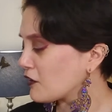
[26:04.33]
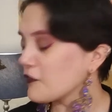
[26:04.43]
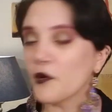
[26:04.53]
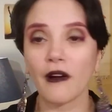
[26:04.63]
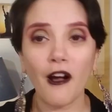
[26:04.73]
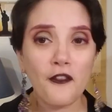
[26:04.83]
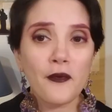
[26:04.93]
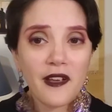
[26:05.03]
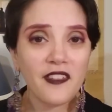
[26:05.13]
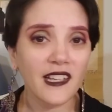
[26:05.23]
if you are also
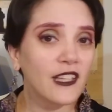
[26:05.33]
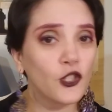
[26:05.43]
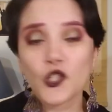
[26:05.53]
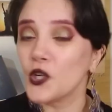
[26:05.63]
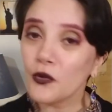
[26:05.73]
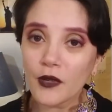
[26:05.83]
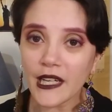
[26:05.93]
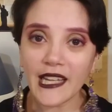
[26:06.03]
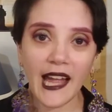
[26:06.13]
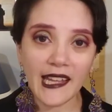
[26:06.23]
excited to
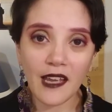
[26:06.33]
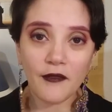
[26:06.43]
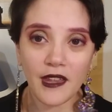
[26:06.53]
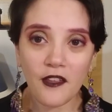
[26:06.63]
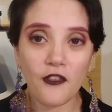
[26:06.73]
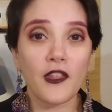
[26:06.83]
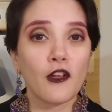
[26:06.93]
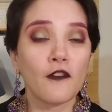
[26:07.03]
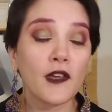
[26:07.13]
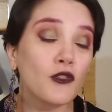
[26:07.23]
read any of these in the near
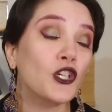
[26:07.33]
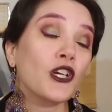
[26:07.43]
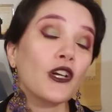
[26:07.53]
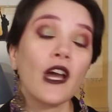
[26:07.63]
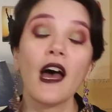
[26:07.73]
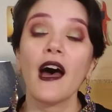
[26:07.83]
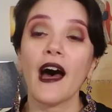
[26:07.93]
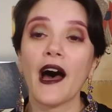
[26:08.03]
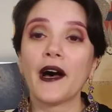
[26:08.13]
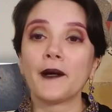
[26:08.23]
future.
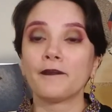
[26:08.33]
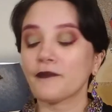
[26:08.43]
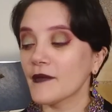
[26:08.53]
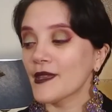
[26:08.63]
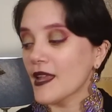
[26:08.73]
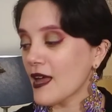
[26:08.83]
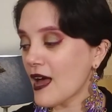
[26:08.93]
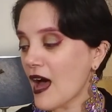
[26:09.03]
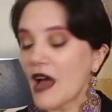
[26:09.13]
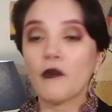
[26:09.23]
Um,
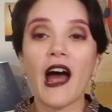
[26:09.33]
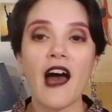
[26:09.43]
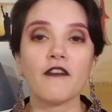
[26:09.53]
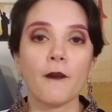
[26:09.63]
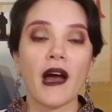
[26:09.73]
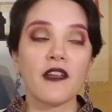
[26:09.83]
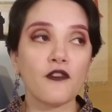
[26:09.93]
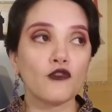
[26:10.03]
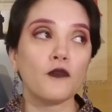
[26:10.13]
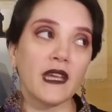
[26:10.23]
I will have my
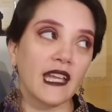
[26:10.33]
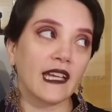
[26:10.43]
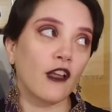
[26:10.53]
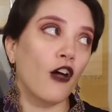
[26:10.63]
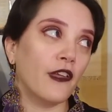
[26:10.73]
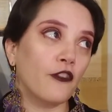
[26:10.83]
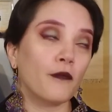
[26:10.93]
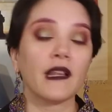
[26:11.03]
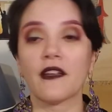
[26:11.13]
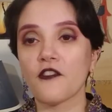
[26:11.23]
social media and all the other
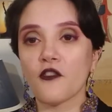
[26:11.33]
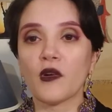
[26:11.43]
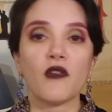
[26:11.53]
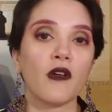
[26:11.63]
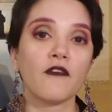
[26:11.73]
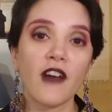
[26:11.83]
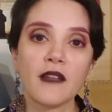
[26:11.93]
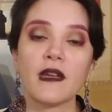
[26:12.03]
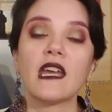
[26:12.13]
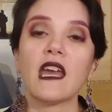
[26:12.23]
places where you can find
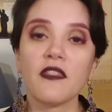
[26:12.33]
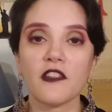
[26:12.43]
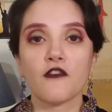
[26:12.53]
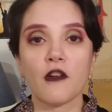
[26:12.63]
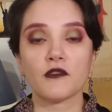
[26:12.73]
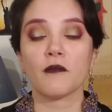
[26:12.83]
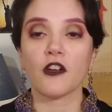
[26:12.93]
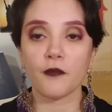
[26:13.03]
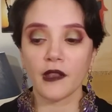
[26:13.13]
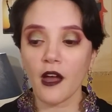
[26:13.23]
me in the description box
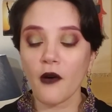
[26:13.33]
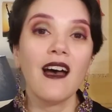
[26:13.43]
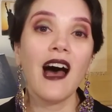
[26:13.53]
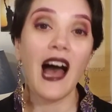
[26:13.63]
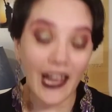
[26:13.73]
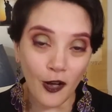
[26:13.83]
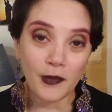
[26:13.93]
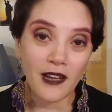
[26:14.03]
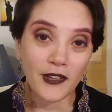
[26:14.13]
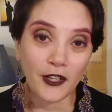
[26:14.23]
below. I hope you
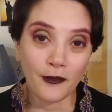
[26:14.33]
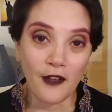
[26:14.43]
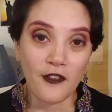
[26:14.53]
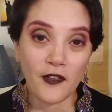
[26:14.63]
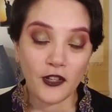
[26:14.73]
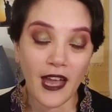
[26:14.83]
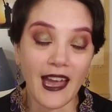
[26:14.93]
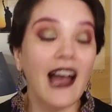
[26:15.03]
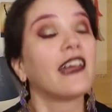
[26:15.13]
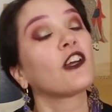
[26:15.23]
have a good rest of your day.
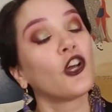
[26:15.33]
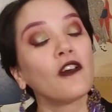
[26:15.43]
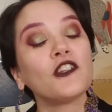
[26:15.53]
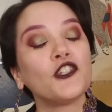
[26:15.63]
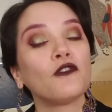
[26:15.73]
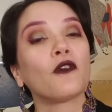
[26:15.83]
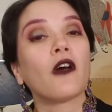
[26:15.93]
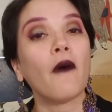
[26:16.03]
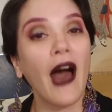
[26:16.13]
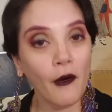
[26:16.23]
I encourage you to
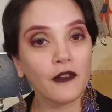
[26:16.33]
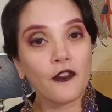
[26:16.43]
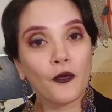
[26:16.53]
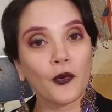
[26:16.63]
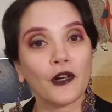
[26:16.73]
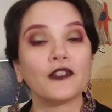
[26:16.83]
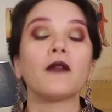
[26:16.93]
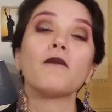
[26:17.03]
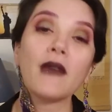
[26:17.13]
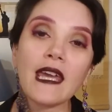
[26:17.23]
go out into the world
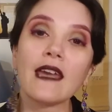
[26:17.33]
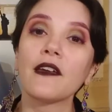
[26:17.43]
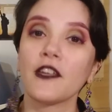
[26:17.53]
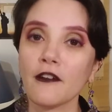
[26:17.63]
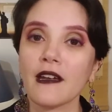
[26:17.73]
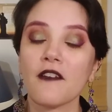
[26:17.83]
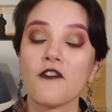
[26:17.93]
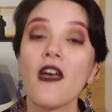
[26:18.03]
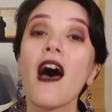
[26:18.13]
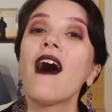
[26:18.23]
and be curious.
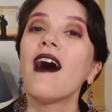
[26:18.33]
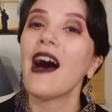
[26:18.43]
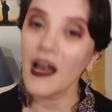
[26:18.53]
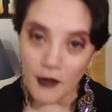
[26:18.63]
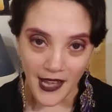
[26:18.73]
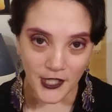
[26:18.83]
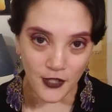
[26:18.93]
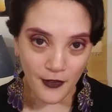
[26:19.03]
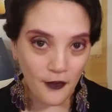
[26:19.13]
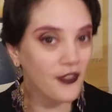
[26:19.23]
I will catch you
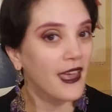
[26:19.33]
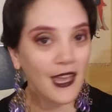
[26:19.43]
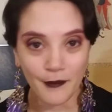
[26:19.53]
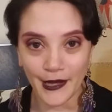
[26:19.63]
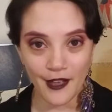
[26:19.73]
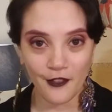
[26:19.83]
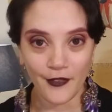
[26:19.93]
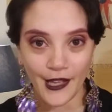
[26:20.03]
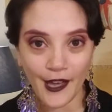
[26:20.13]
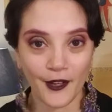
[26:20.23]
folks in my next
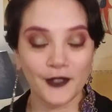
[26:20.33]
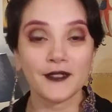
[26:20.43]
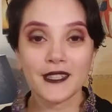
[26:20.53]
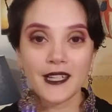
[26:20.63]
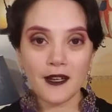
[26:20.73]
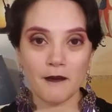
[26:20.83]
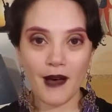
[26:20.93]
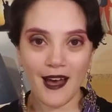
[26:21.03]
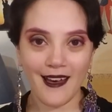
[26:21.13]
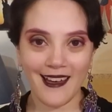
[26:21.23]
video.
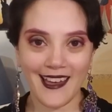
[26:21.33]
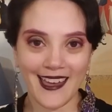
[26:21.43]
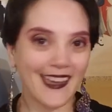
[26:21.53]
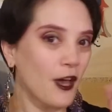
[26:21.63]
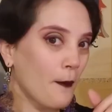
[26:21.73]
Bye!